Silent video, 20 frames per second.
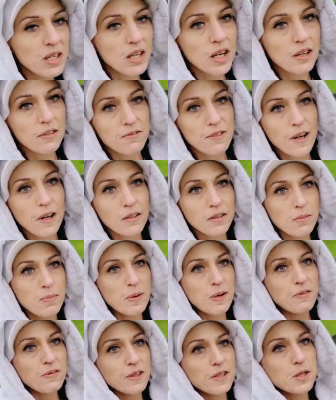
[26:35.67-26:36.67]
I found the
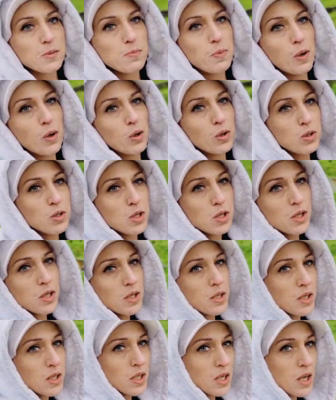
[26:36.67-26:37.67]
perfect spot
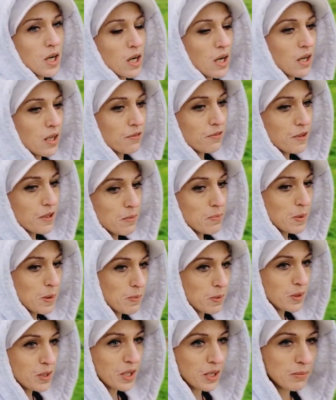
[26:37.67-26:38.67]
I think
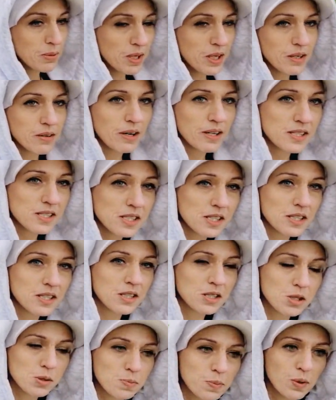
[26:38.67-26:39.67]
people came here. I've seen
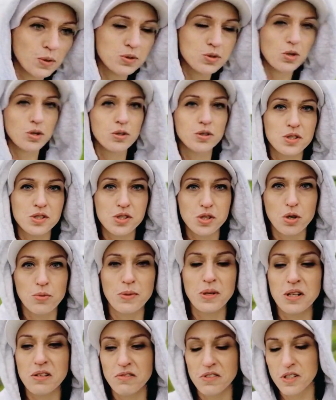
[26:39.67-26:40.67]
this spot on so
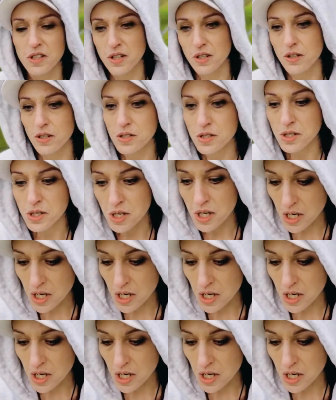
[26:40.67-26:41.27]
many videos.